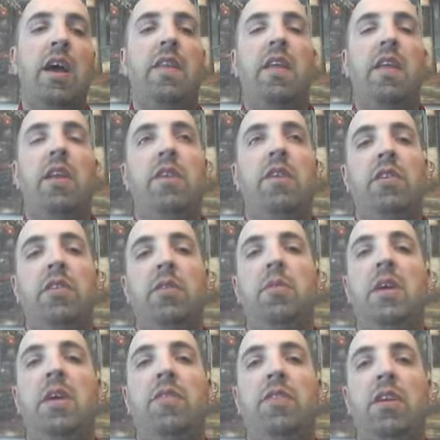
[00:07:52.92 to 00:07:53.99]
And then obviously
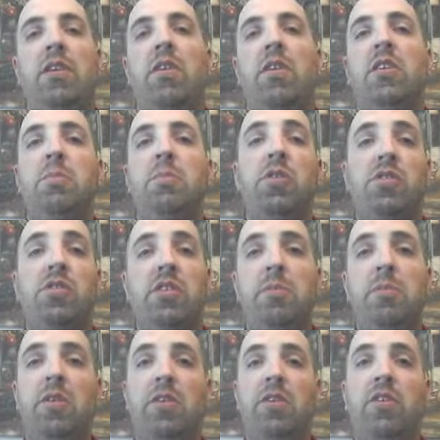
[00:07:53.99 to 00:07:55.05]
we have technology pushing to
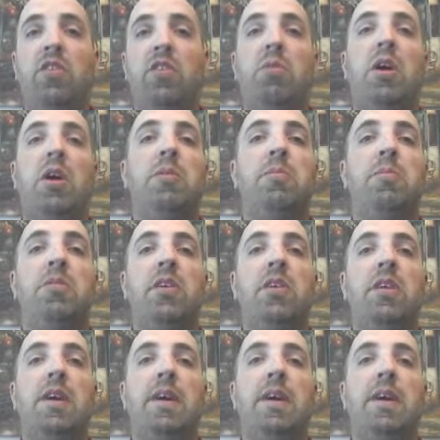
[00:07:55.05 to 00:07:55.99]
be able to solve problems.